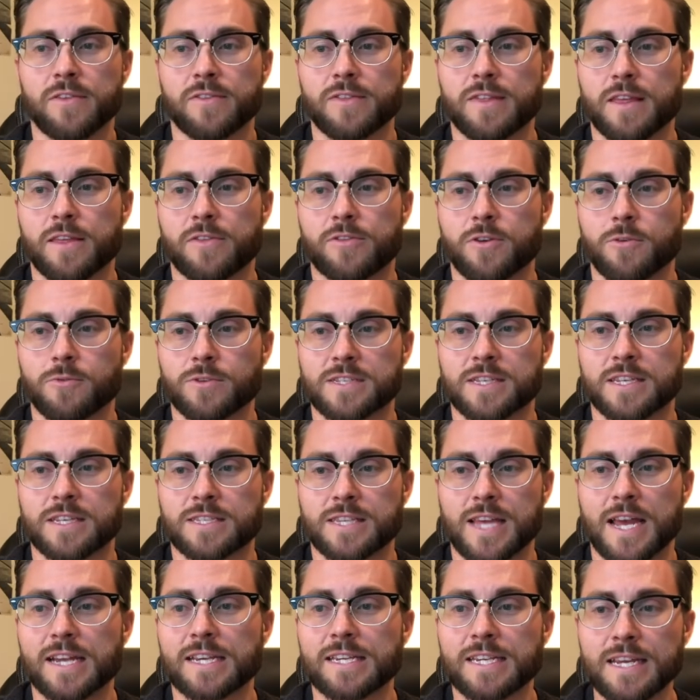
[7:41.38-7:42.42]
th there was this
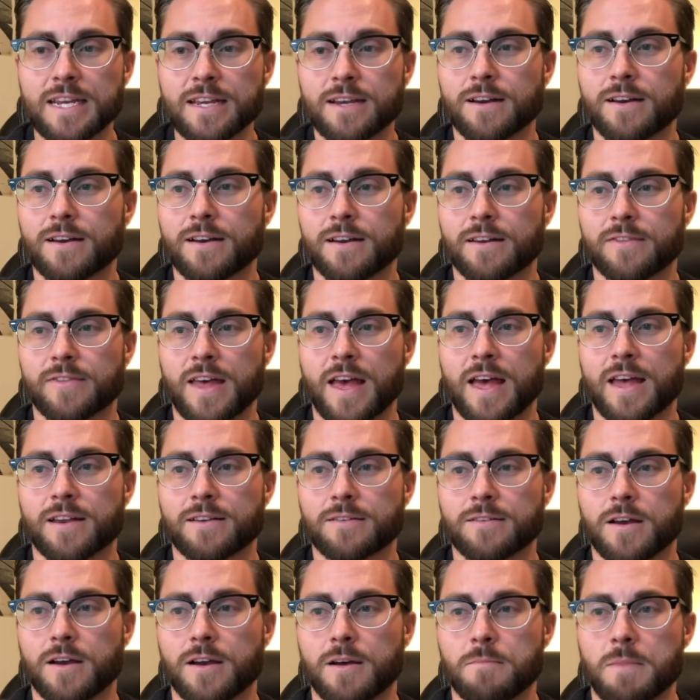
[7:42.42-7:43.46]
idea that
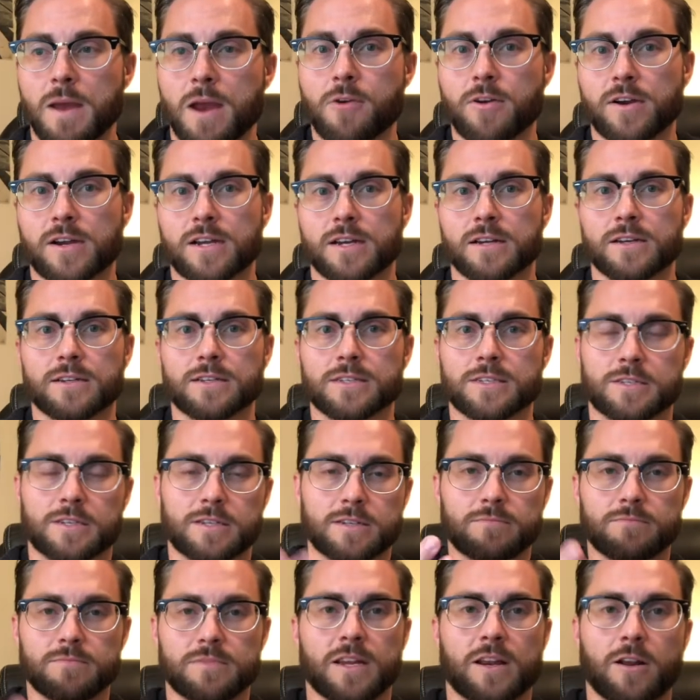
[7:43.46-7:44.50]
America is
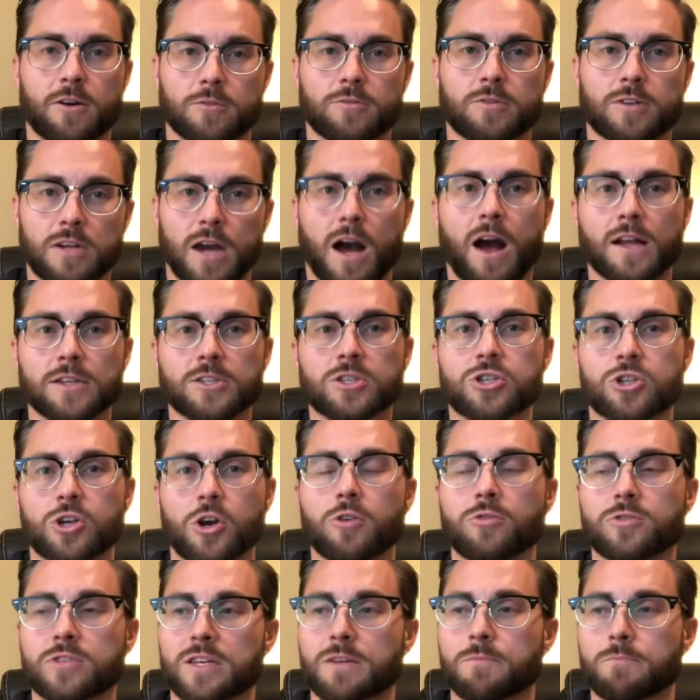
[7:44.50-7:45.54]
you know God's
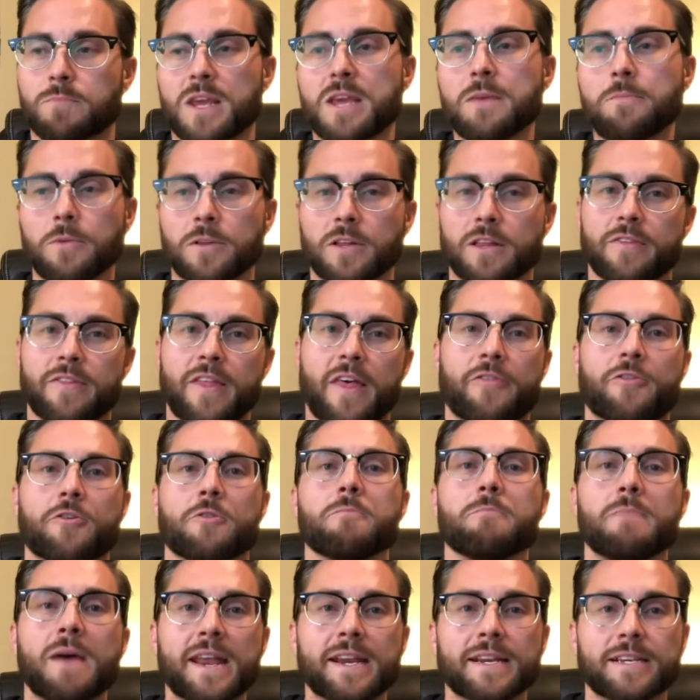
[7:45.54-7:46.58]
chosen people and that they're
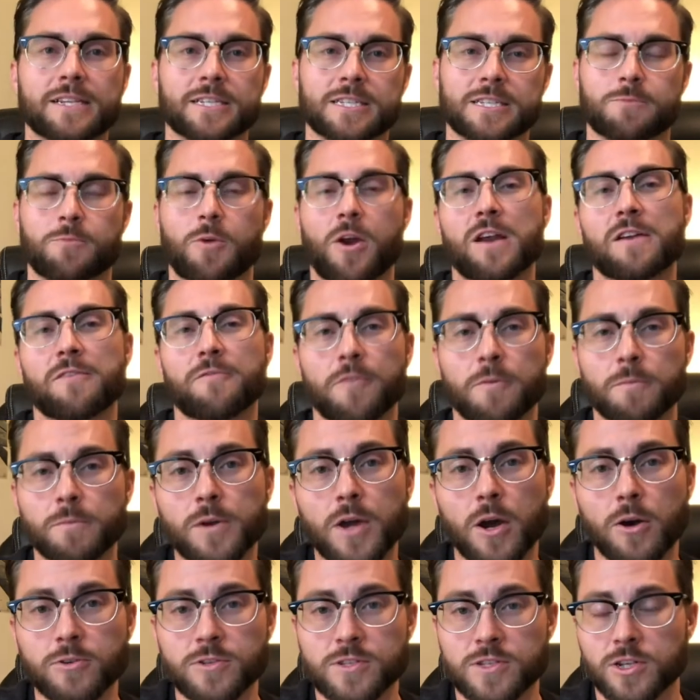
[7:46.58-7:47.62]
meant to spread from
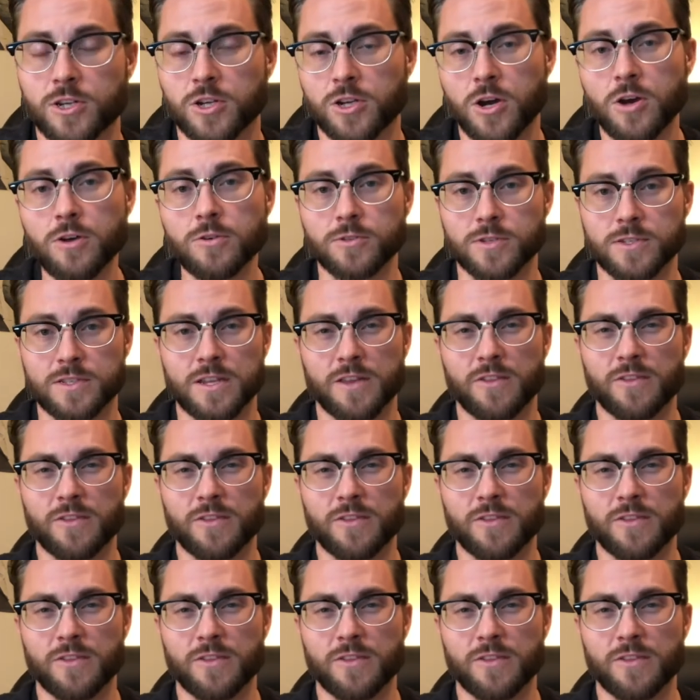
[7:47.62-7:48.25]
coast to coast.